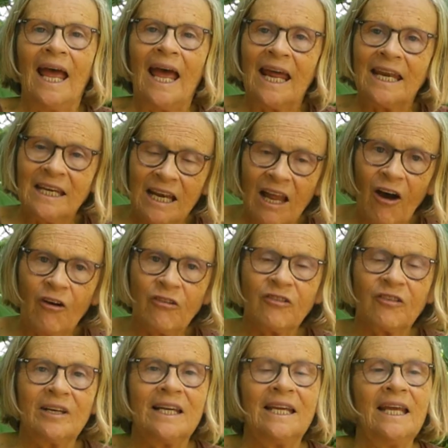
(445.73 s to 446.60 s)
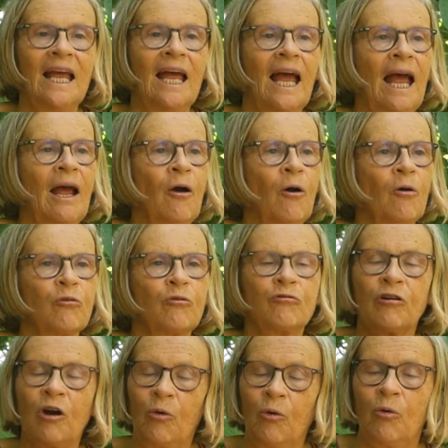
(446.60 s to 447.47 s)
And lastly,
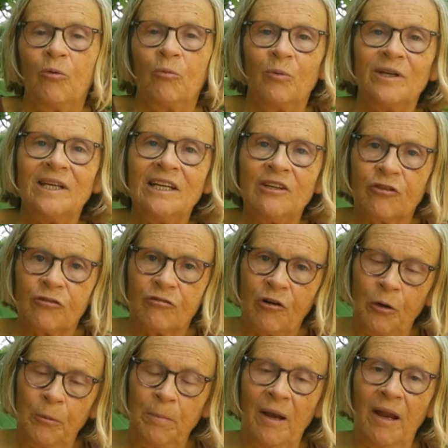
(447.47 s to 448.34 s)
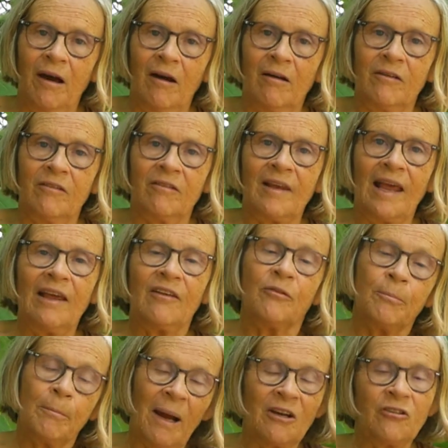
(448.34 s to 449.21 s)
we need to grow plants
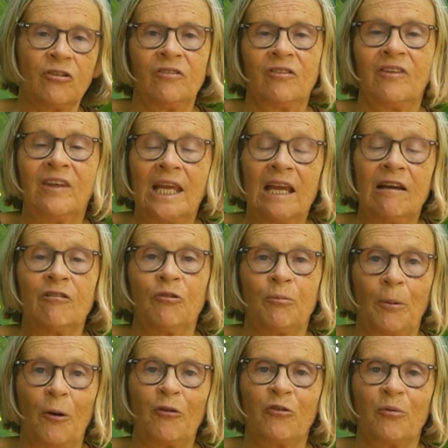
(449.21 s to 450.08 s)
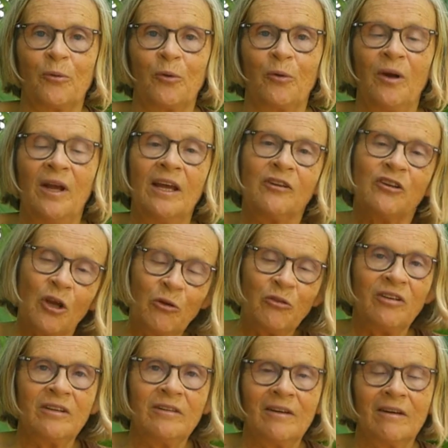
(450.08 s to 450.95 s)
as much as the year as possible,
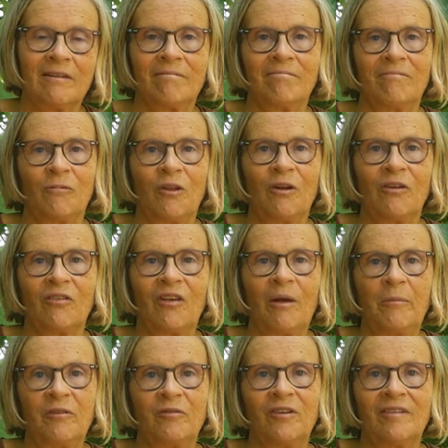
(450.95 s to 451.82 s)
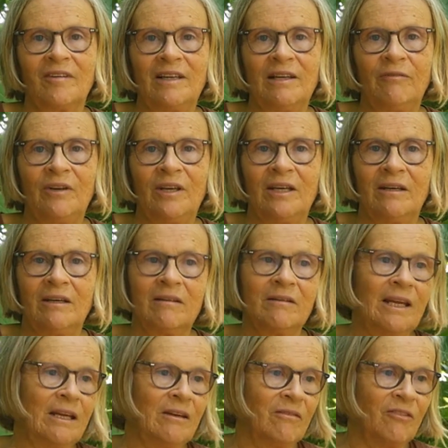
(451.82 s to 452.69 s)
noting that some of us live
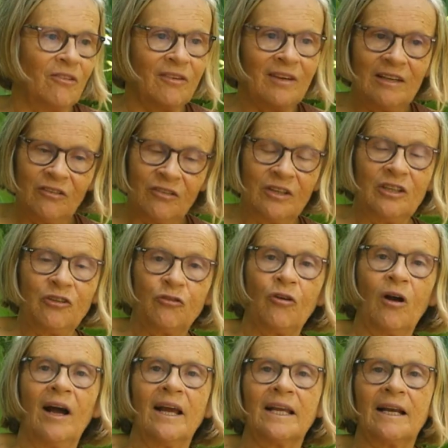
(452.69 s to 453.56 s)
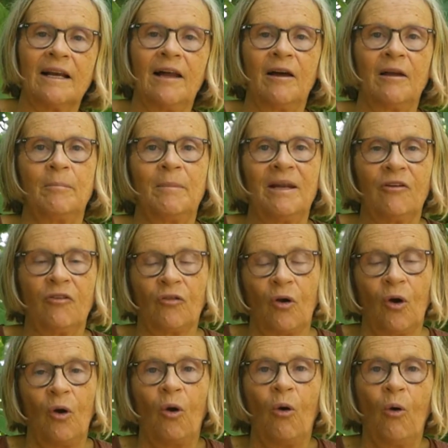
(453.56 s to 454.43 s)
in seasonally dry climates
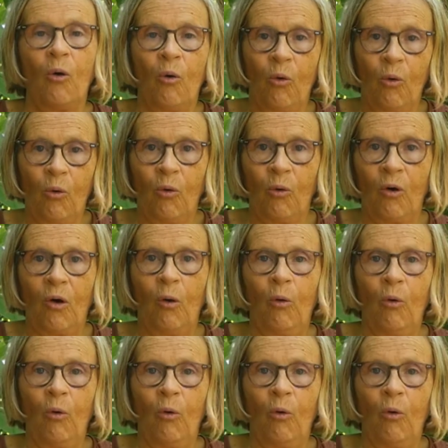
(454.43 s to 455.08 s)
or